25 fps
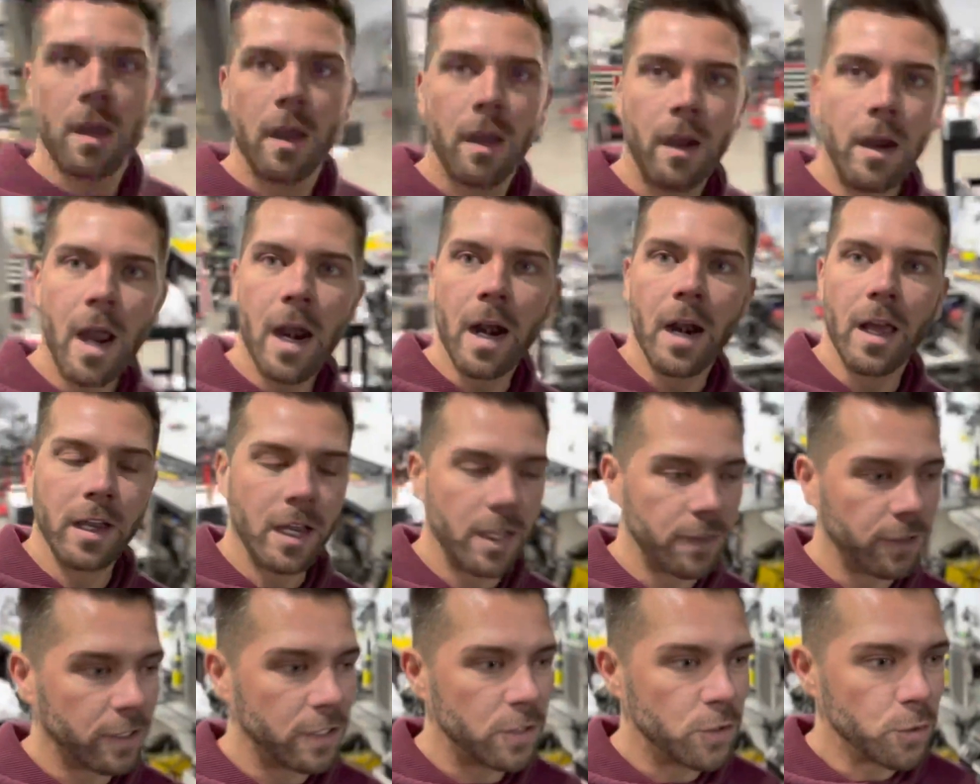All right, I got
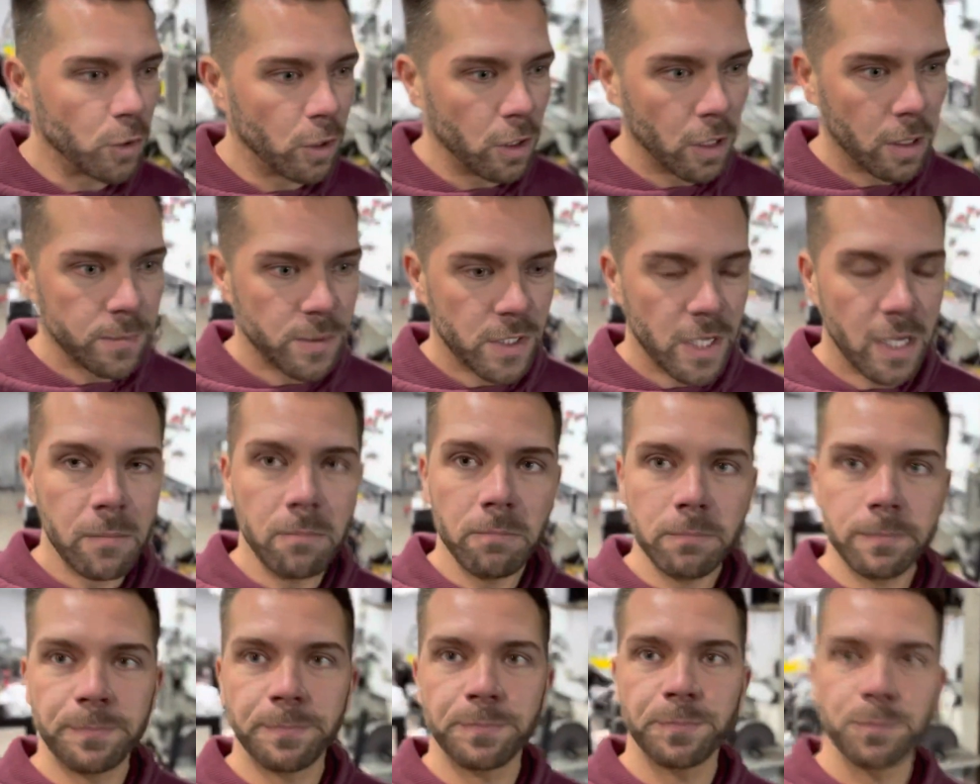the control arms in.
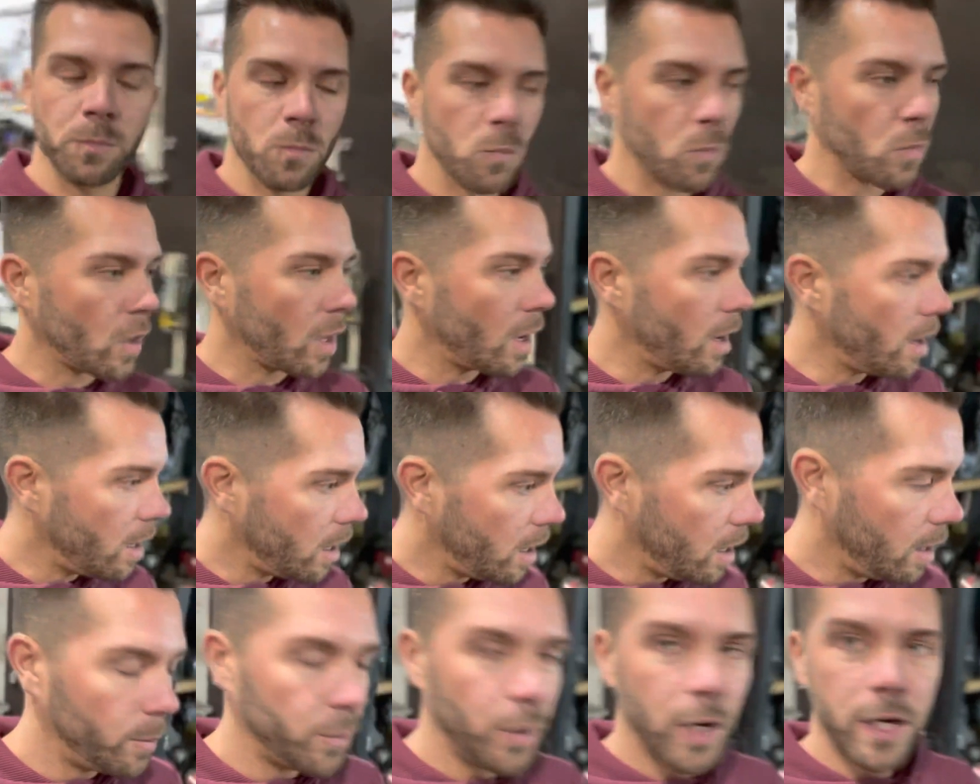
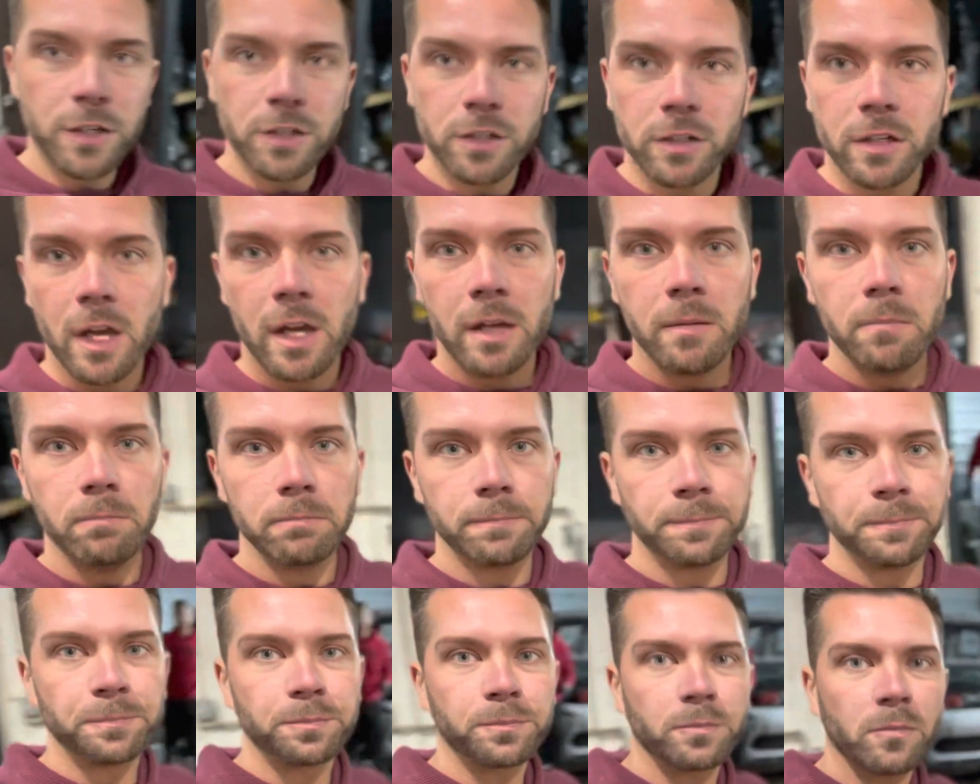Brakes are done.
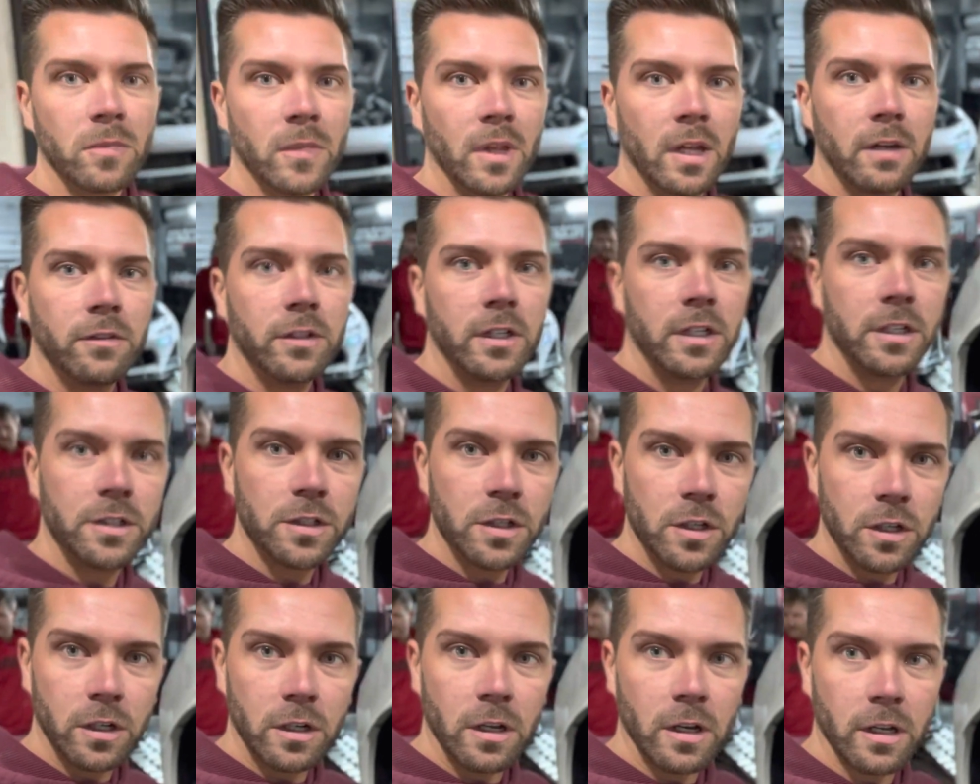Everything is
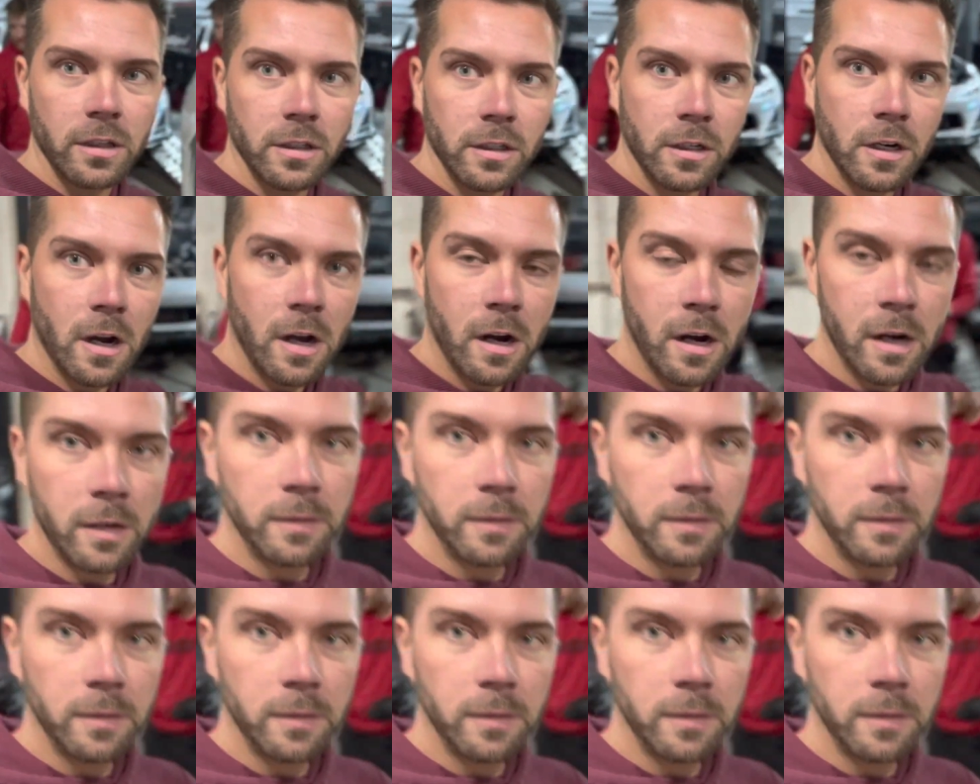good on the car.